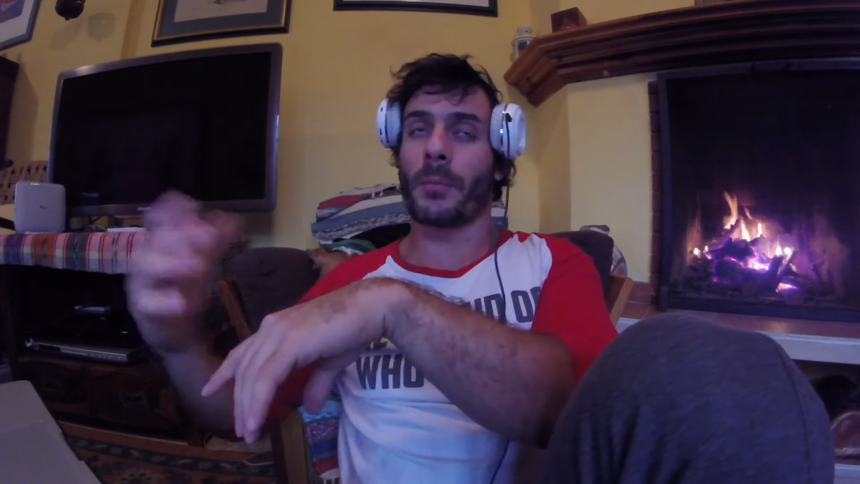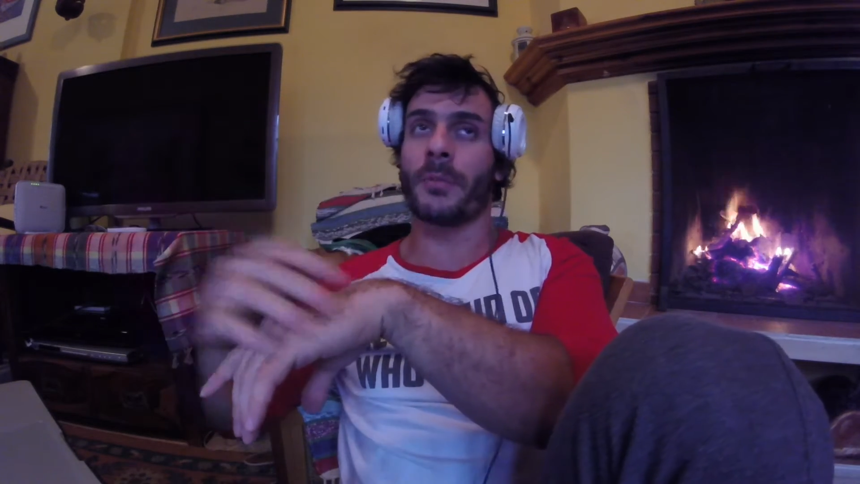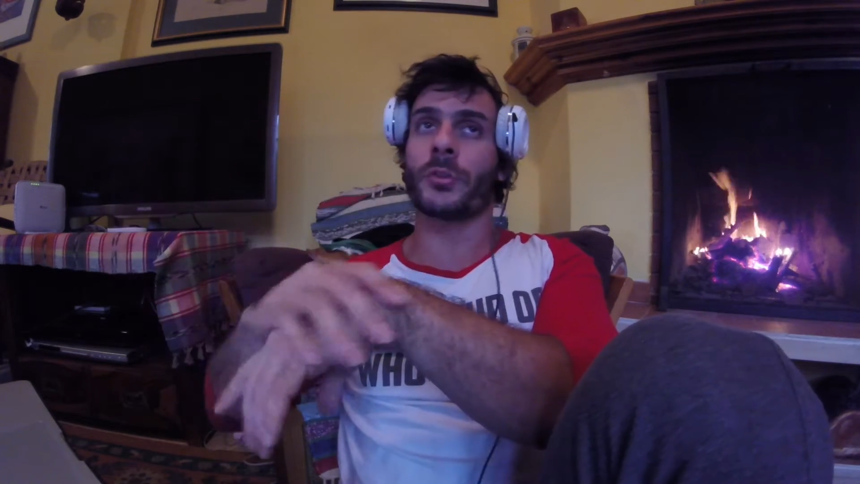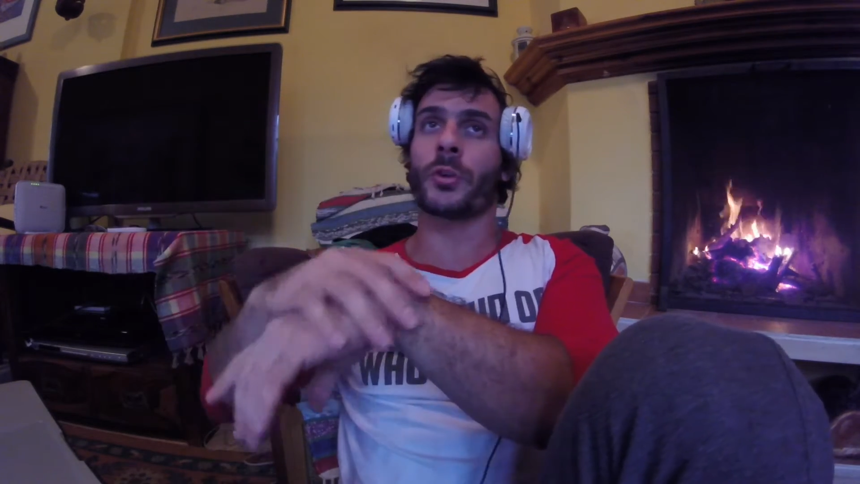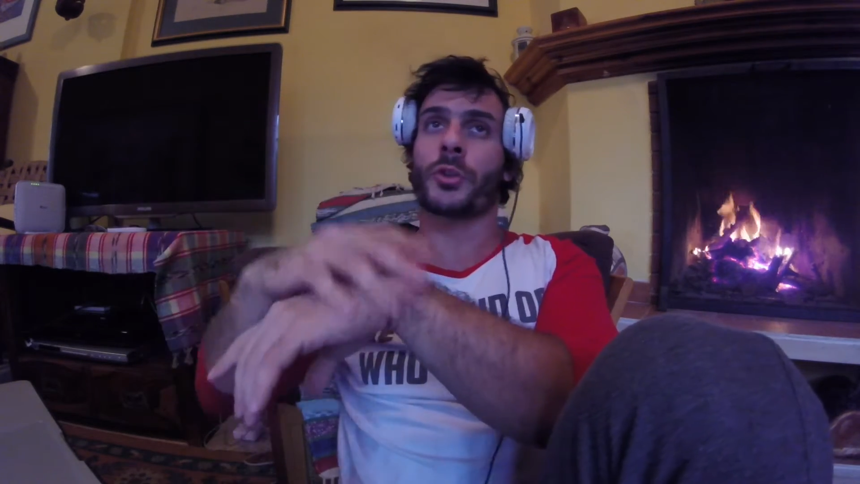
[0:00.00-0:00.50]
if
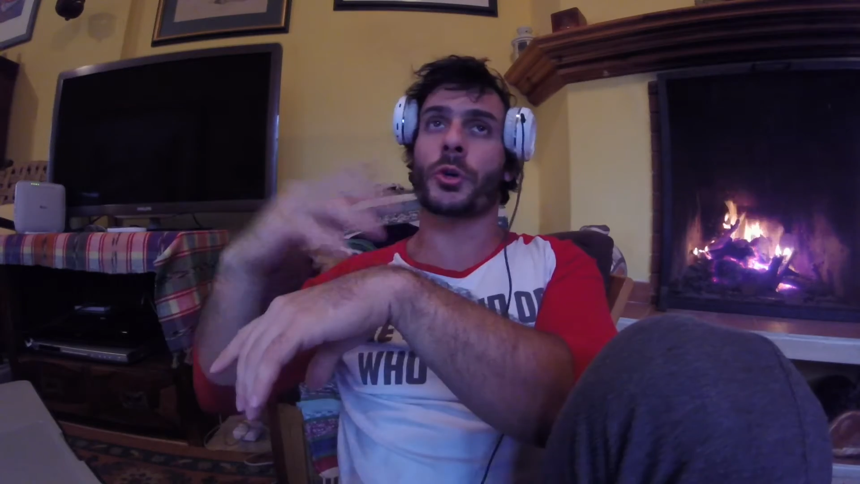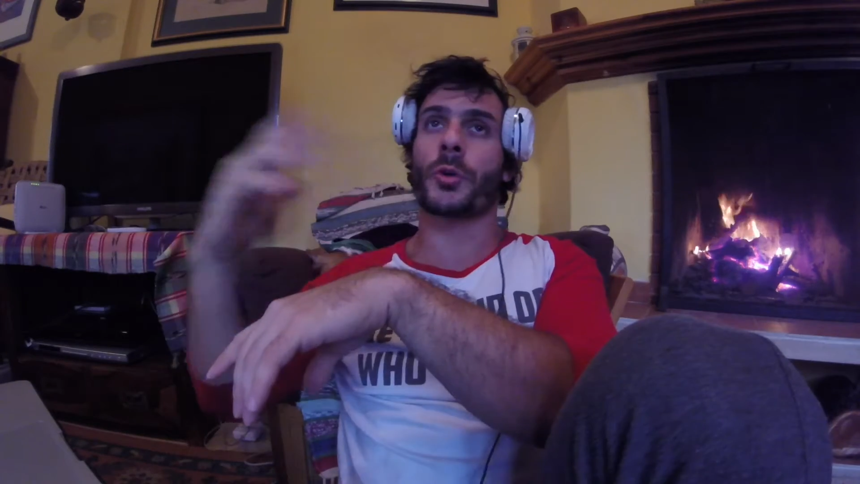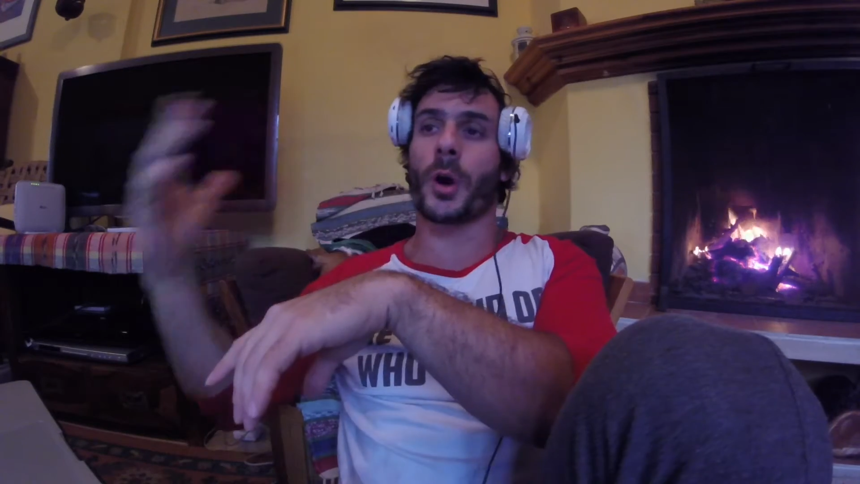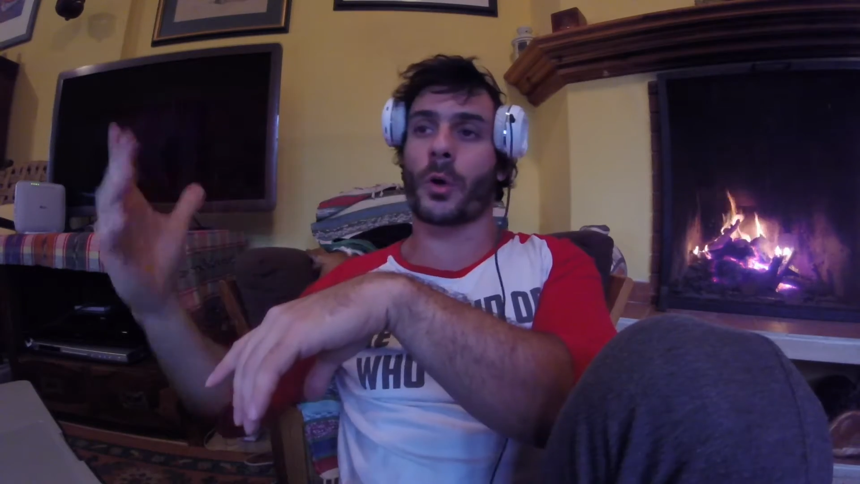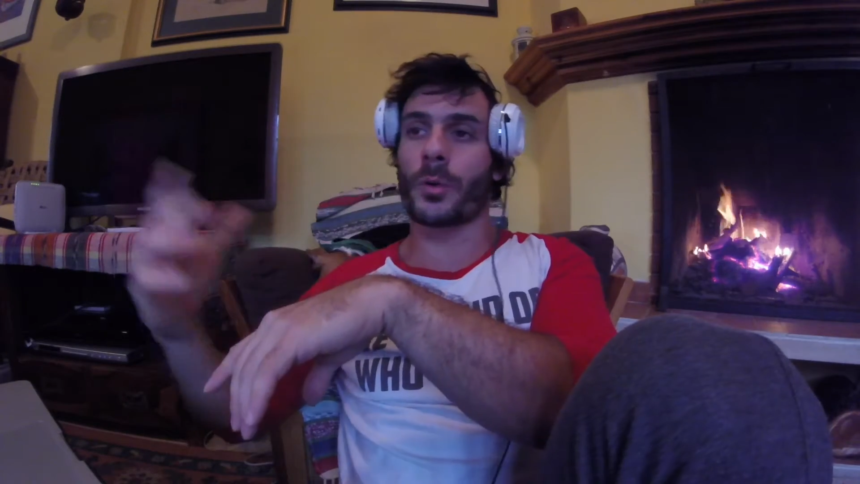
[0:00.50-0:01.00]
you don't show
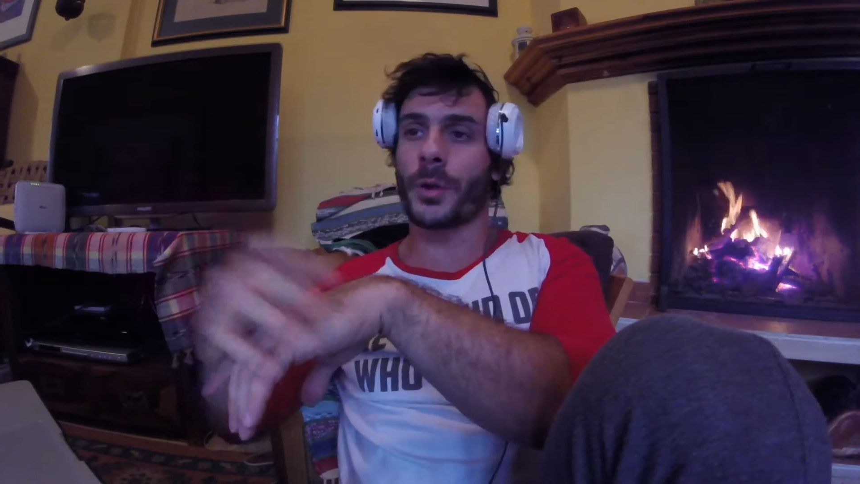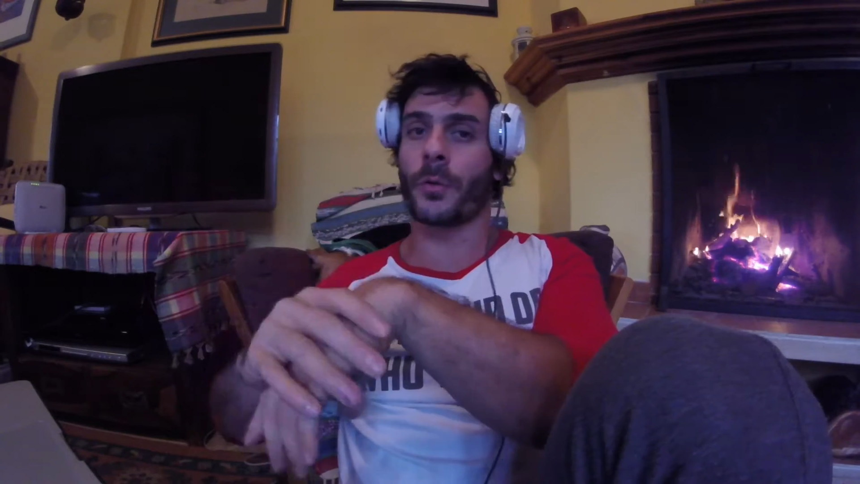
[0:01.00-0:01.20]
your content?